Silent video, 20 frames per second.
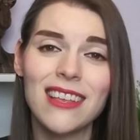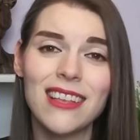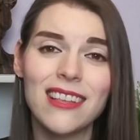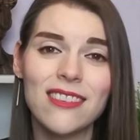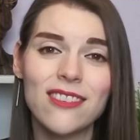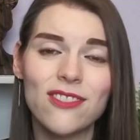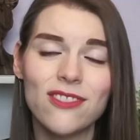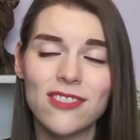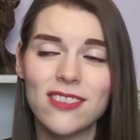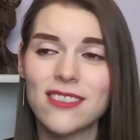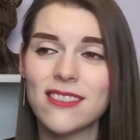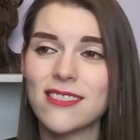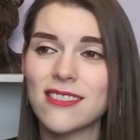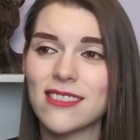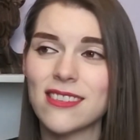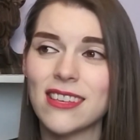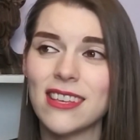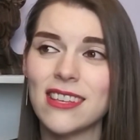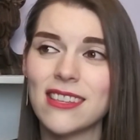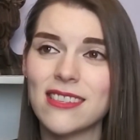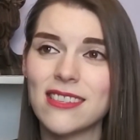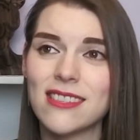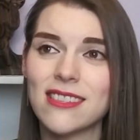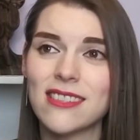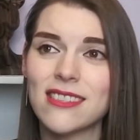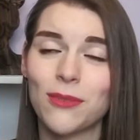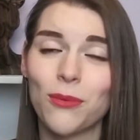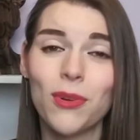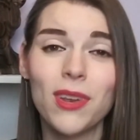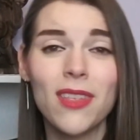It's just,
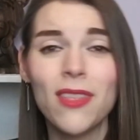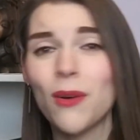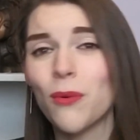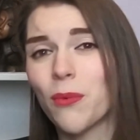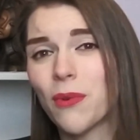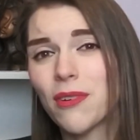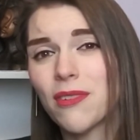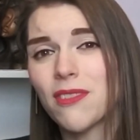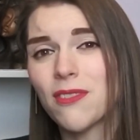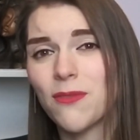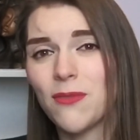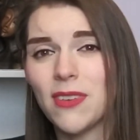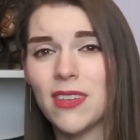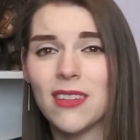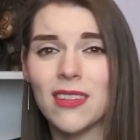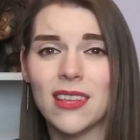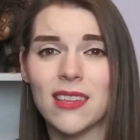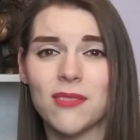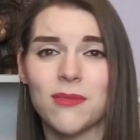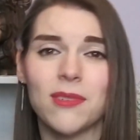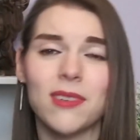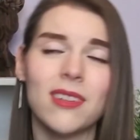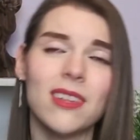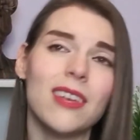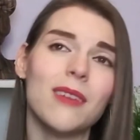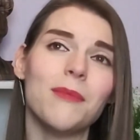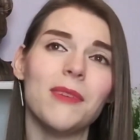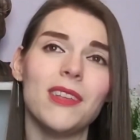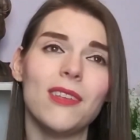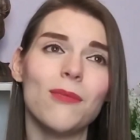it's one of the worst feelings,
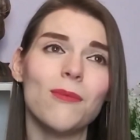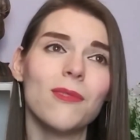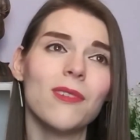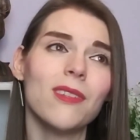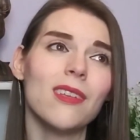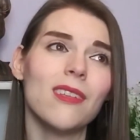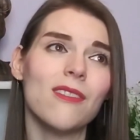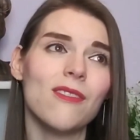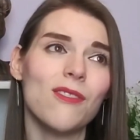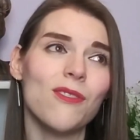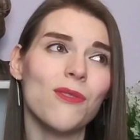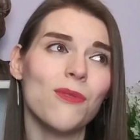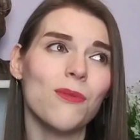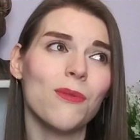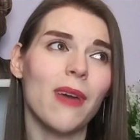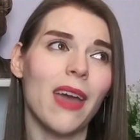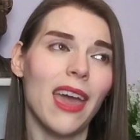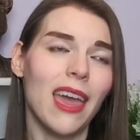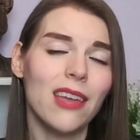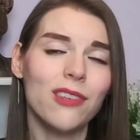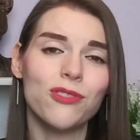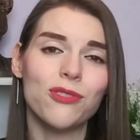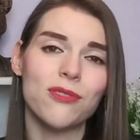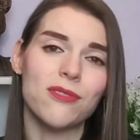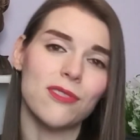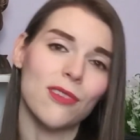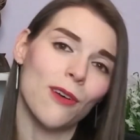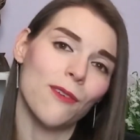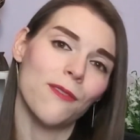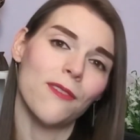really. I mean, you really do hate
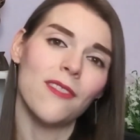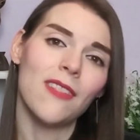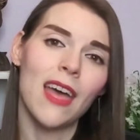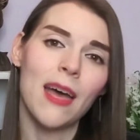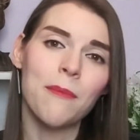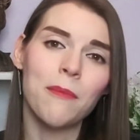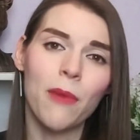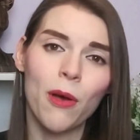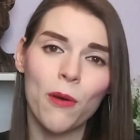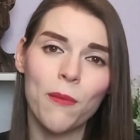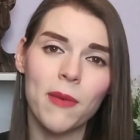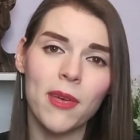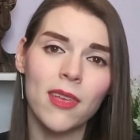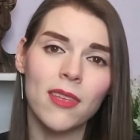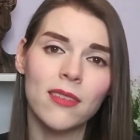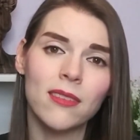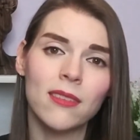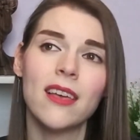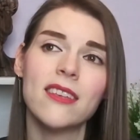yourself in that moment.